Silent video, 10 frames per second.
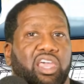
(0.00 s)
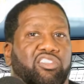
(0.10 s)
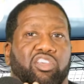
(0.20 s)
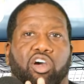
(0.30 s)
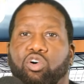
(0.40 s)
They
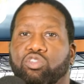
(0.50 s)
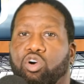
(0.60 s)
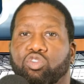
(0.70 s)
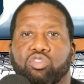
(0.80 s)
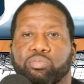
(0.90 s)
say, oh,
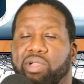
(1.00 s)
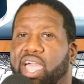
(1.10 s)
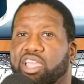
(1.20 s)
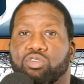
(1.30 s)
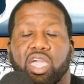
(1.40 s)
no, you
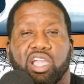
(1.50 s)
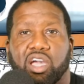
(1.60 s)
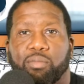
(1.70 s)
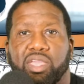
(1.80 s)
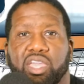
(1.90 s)
black. You can't
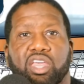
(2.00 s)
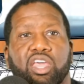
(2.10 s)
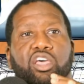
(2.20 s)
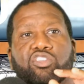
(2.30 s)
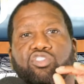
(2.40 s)
come in.
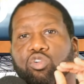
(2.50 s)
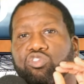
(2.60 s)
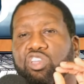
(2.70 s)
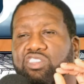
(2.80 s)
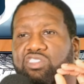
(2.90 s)
So
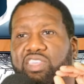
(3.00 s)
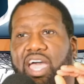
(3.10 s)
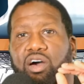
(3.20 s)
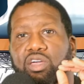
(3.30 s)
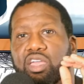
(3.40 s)
check this
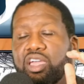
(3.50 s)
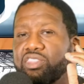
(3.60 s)
out.